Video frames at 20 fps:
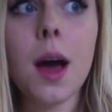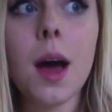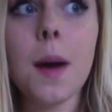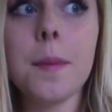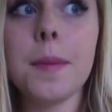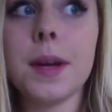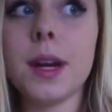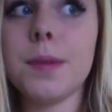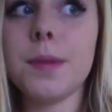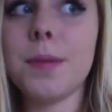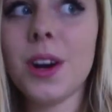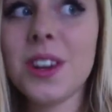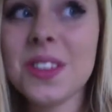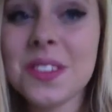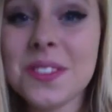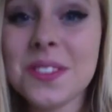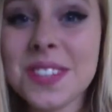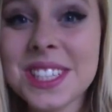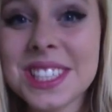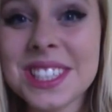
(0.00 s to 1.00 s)
But part of
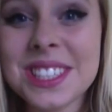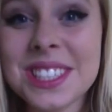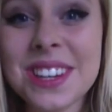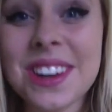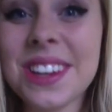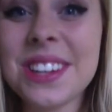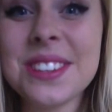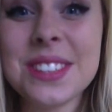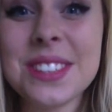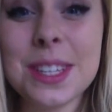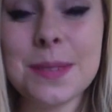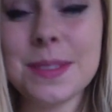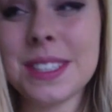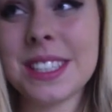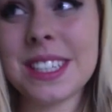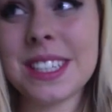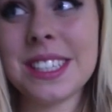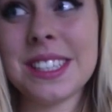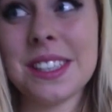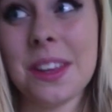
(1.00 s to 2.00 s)
the reason they're all used up is
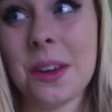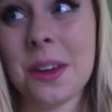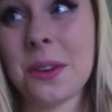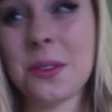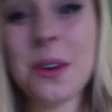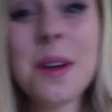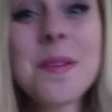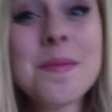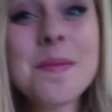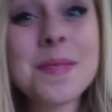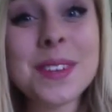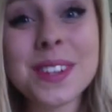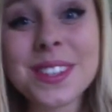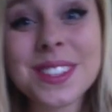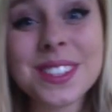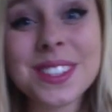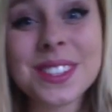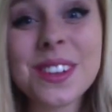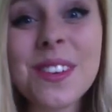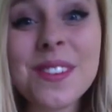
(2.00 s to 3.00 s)
because they
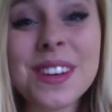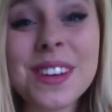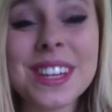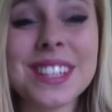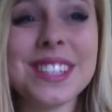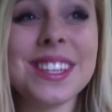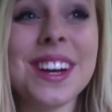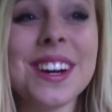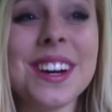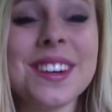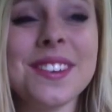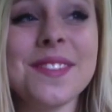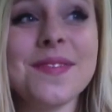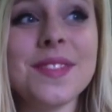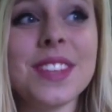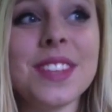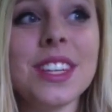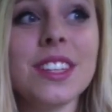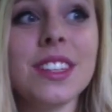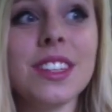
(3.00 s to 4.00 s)
crumble so much.
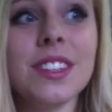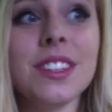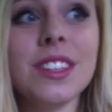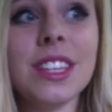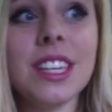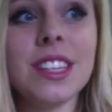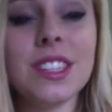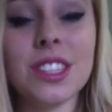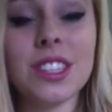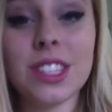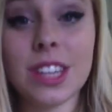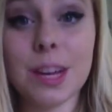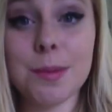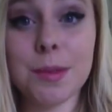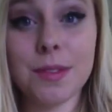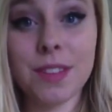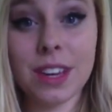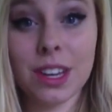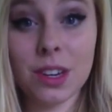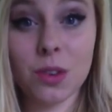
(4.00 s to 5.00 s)
They're literally in the shape
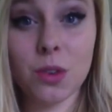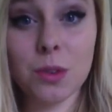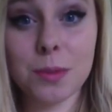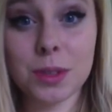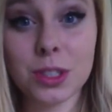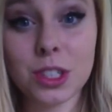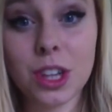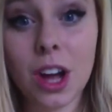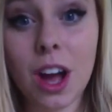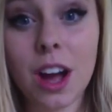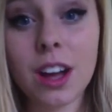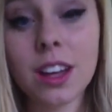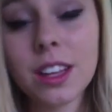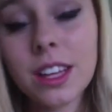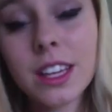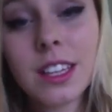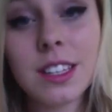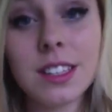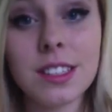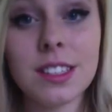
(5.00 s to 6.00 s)
of like a normal chalk,
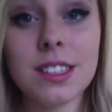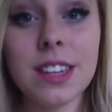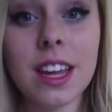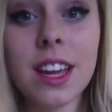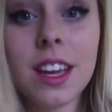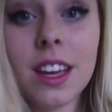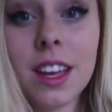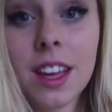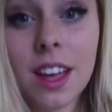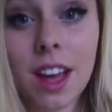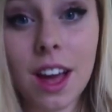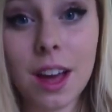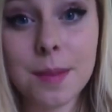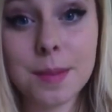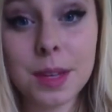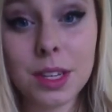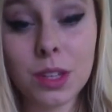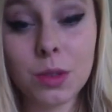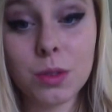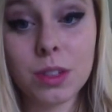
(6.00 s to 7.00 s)
like in a stick.
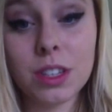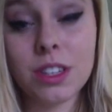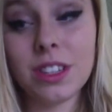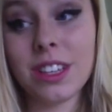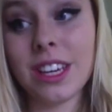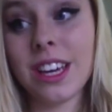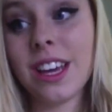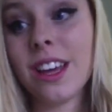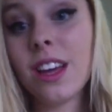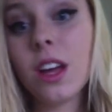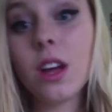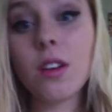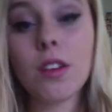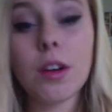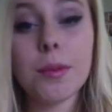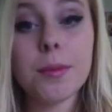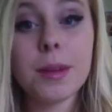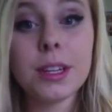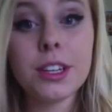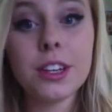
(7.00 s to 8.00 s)
And you literally
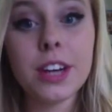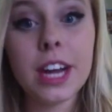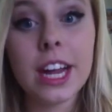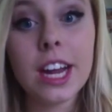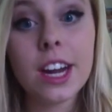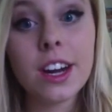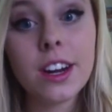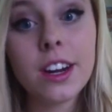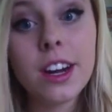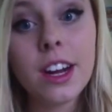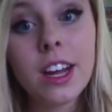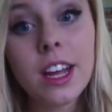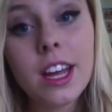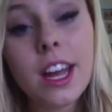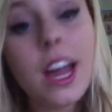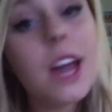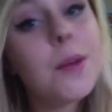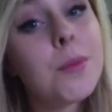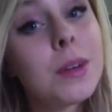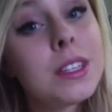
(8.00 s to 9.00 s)
rub them on your hair.
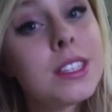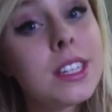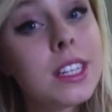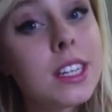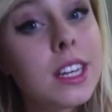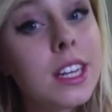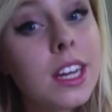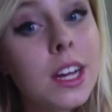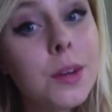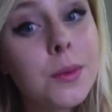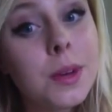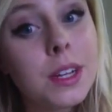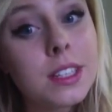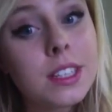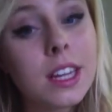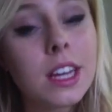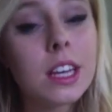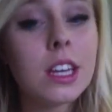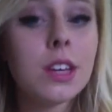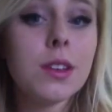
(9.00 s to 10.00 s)
And one technique I will
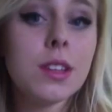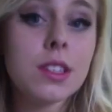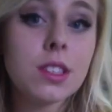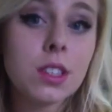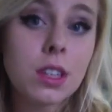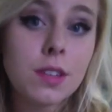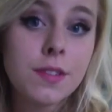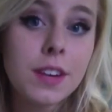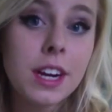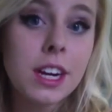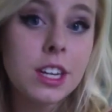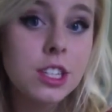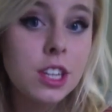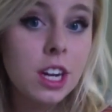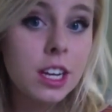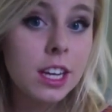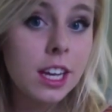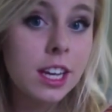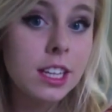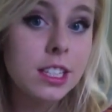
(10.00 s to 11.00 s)
tell you that's good for hair
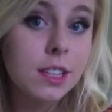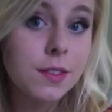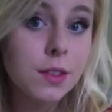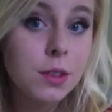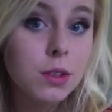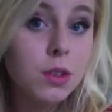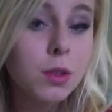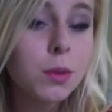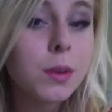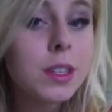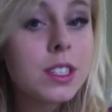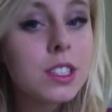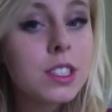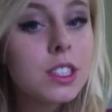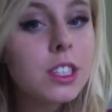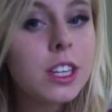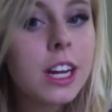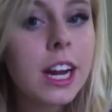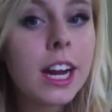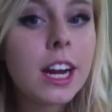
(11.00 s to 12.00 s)
chalking is if you twist
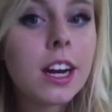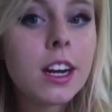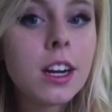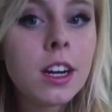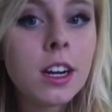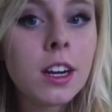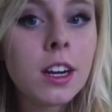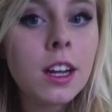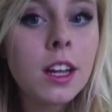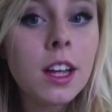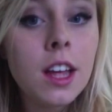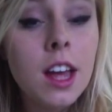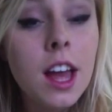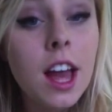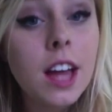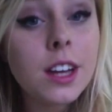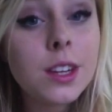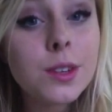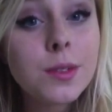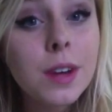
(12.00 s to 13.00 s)
your hair
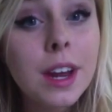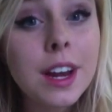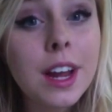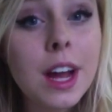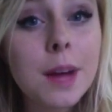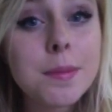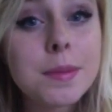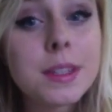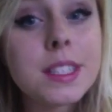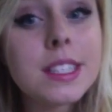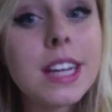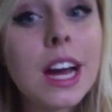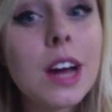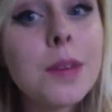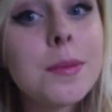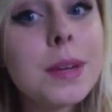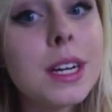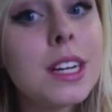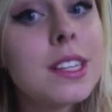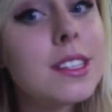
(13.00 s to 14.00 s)
and you run it up and down,
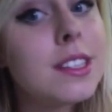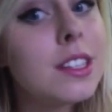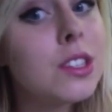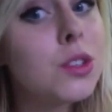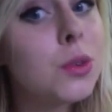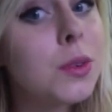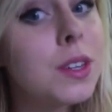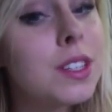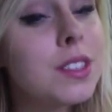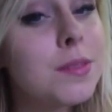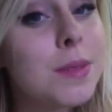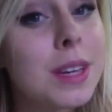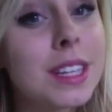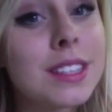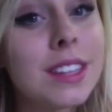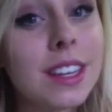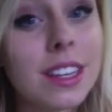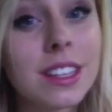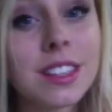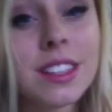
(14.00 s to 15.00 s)
because the twist makes
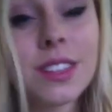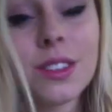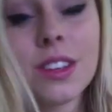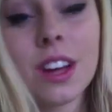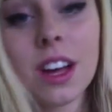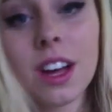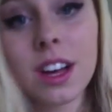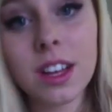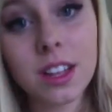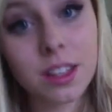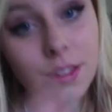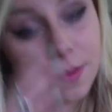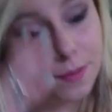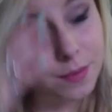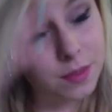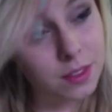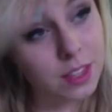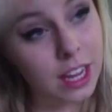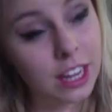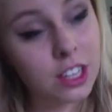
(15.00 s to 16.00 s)
like a
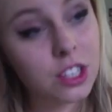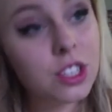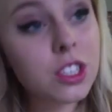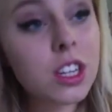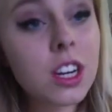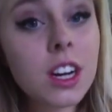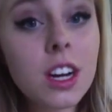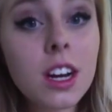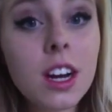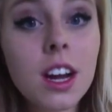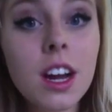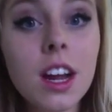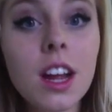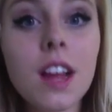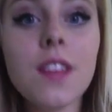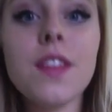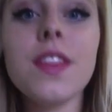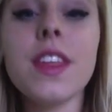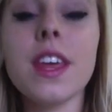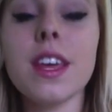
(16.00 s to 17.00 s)
texture
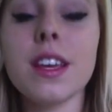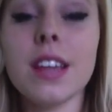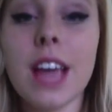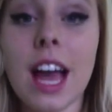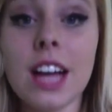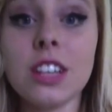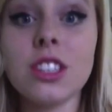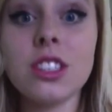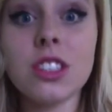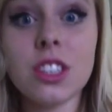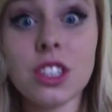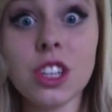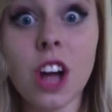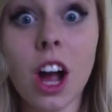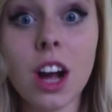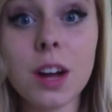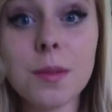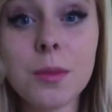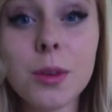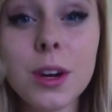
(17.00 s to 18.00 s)
that catches the
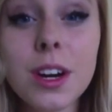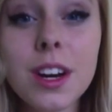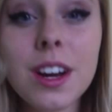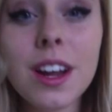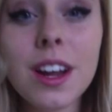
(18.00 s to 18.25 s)
chalk more.